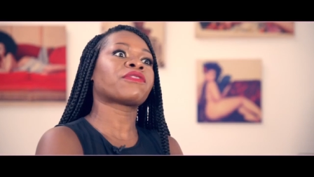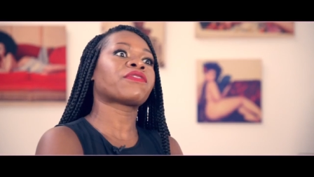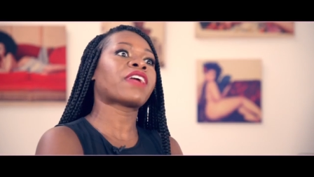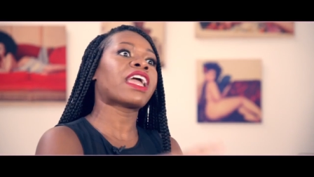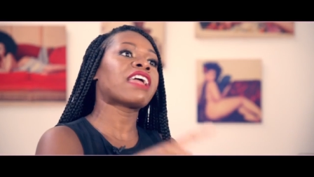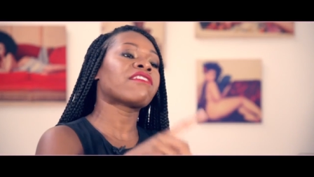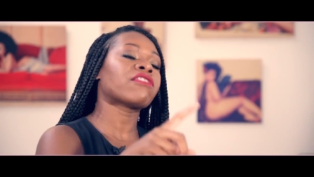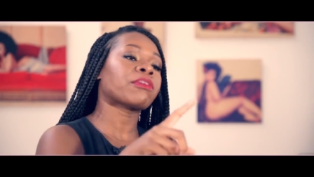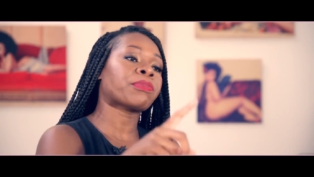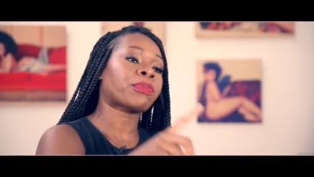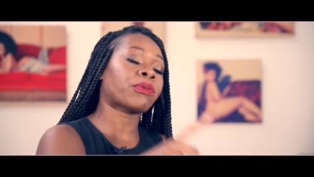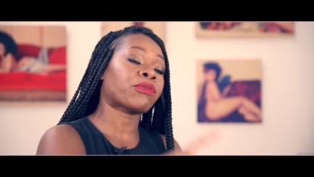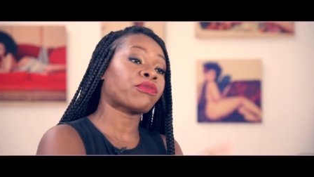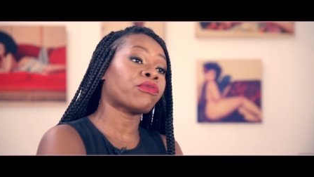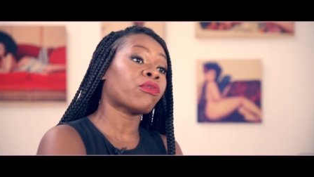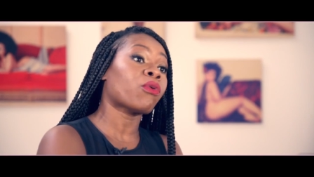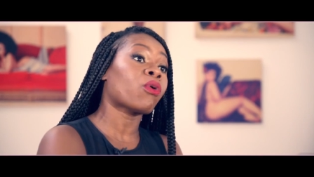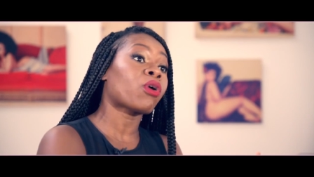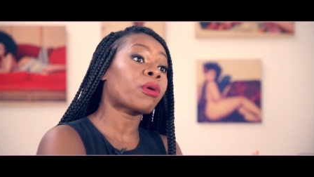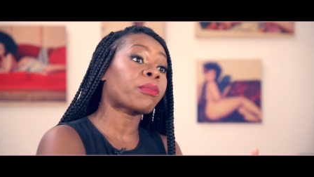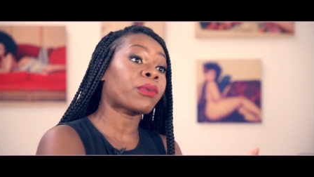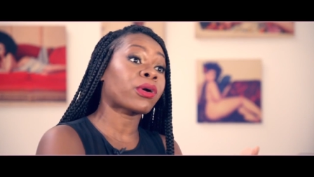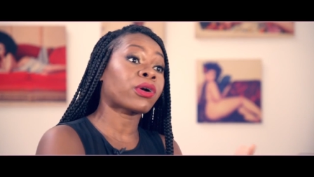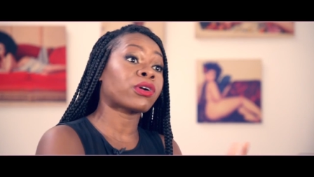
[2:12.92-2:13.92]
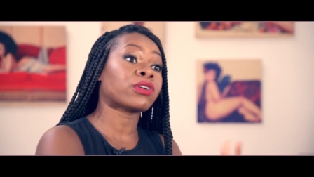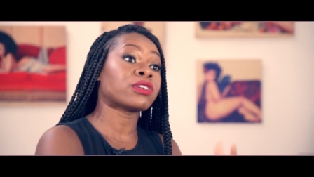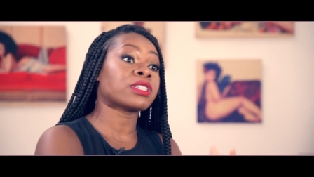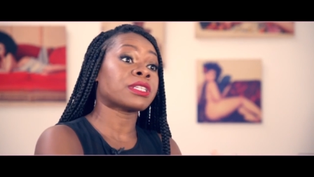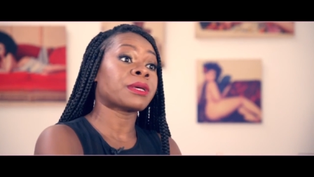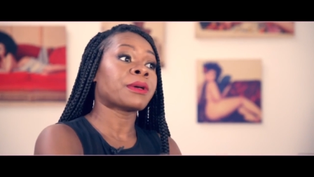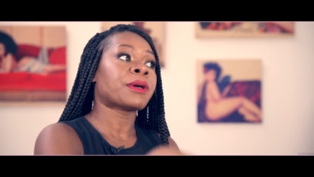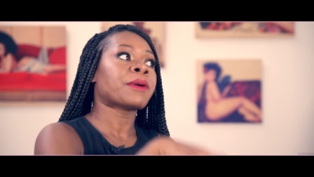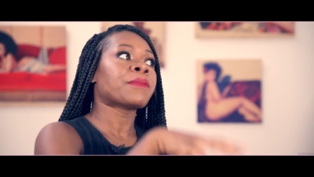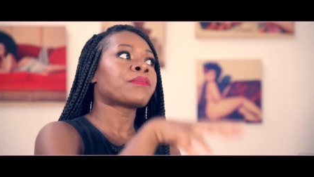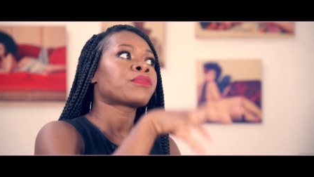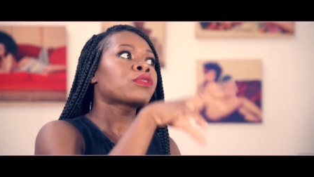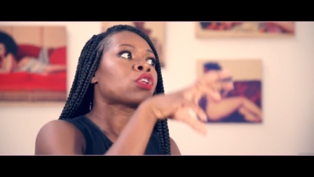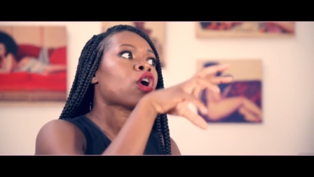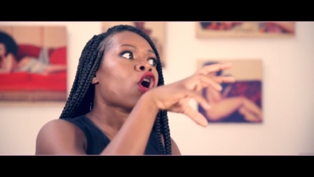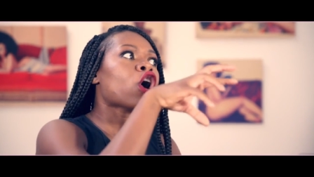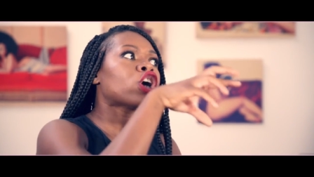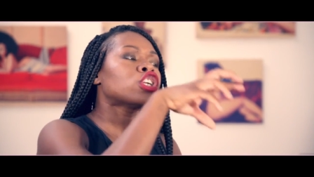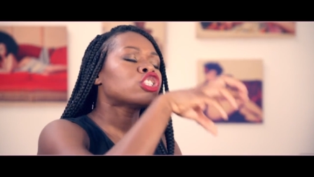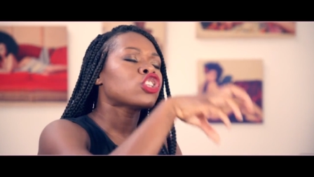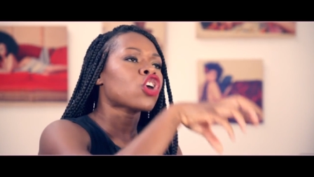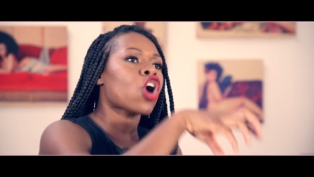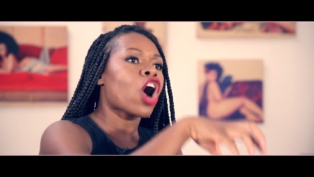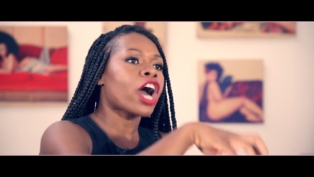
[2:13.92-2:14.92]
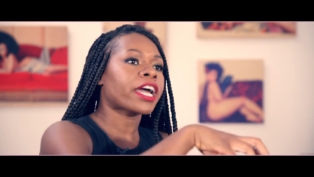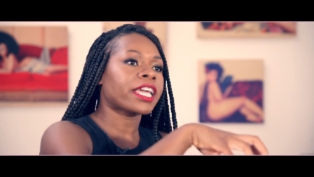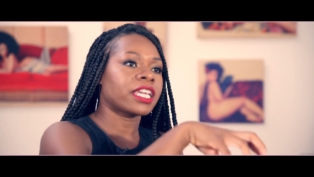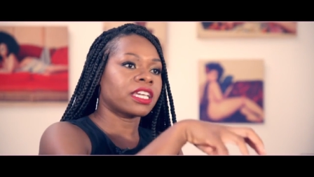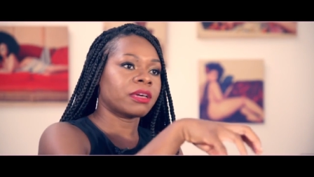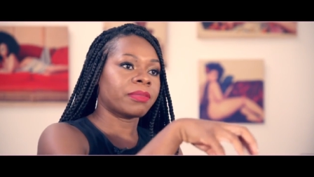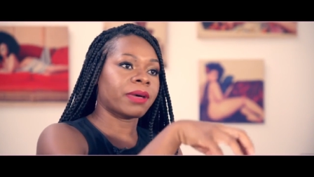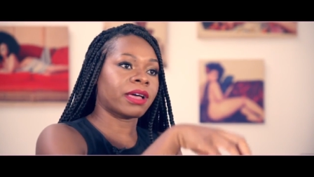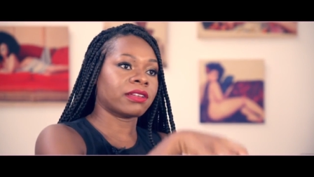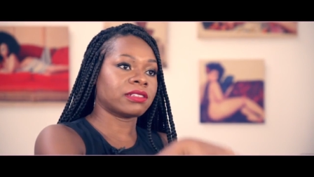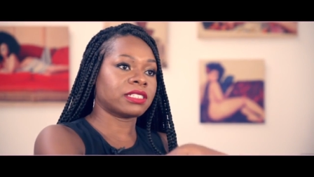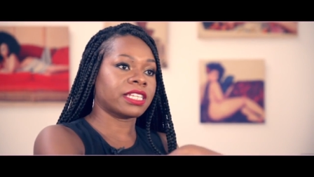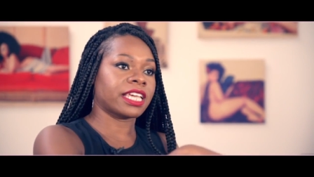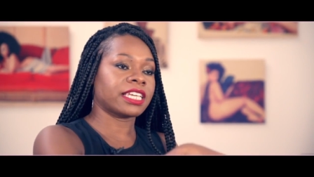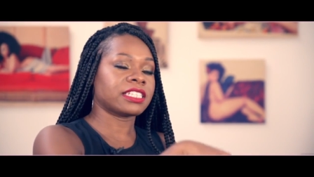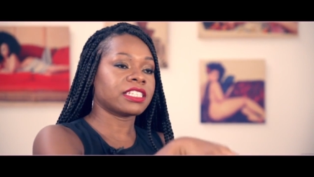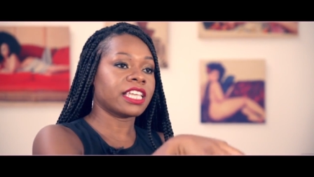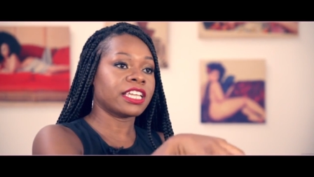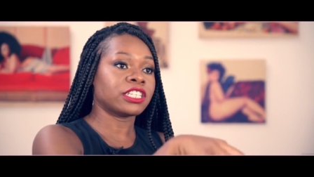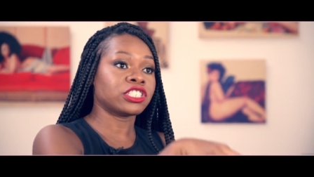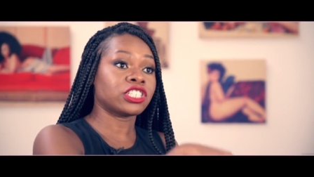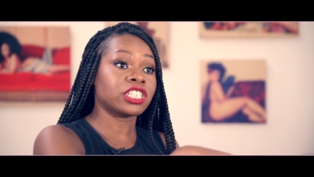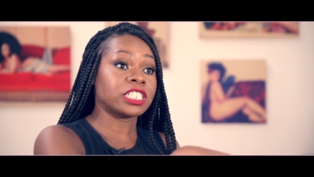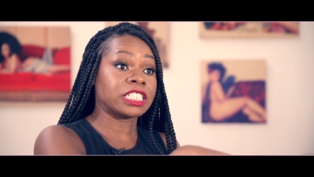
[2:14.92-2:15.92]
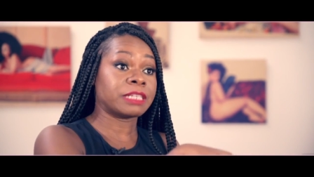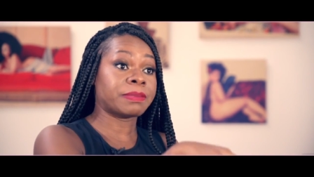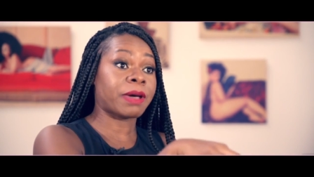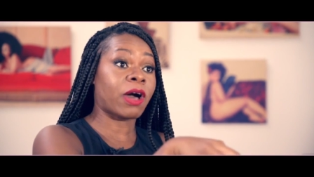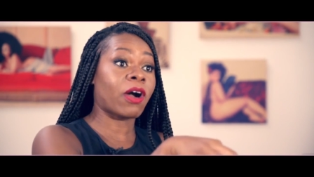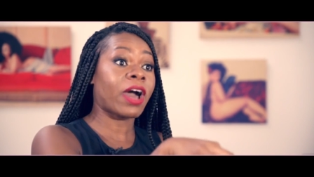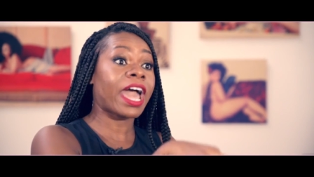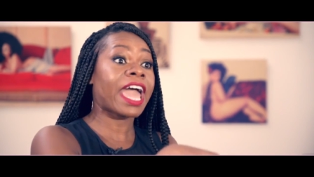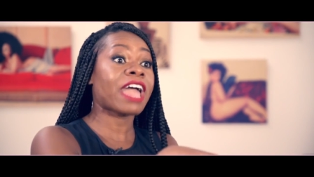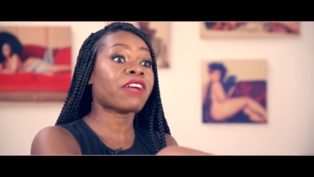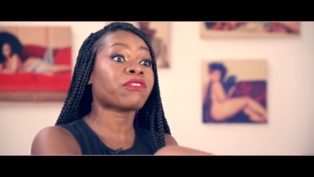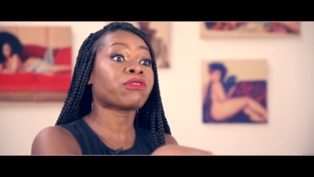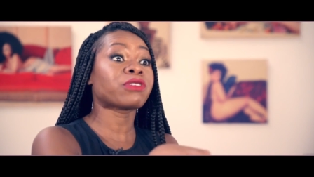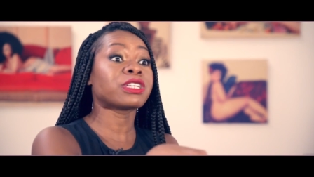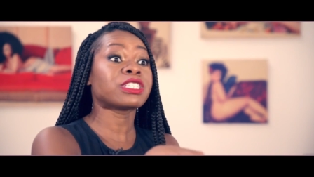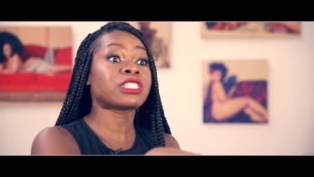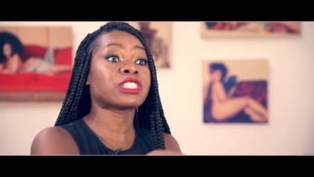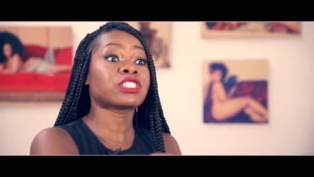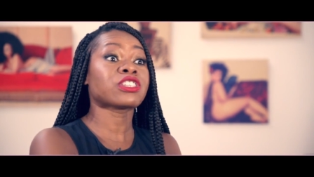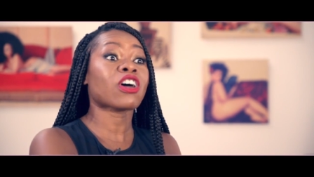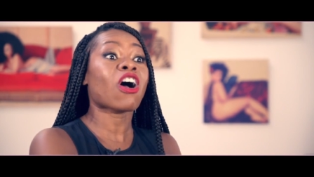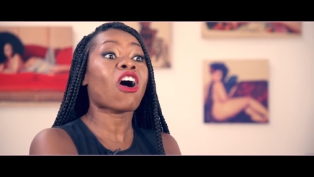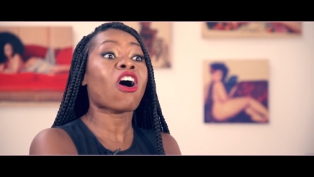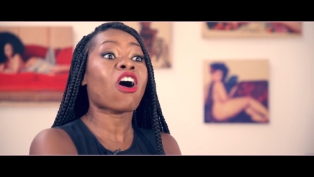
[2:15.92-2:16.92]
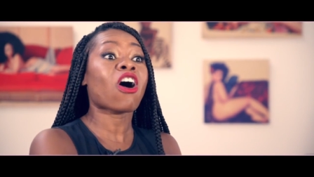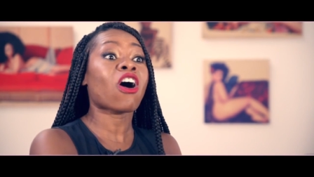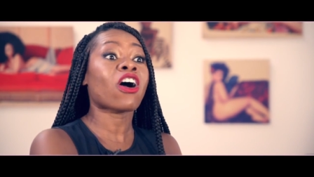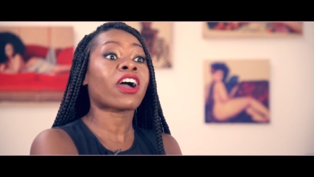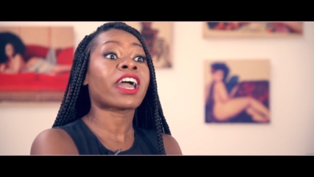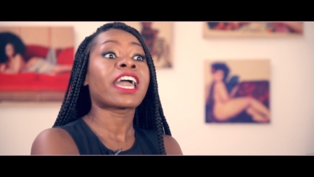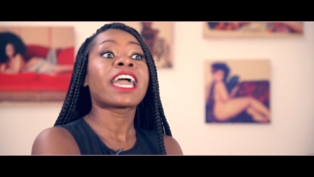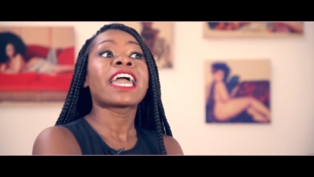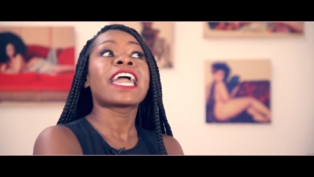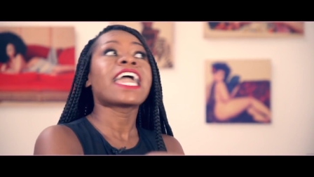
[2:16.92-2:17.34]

favorite performers are talking about sex in just about every song,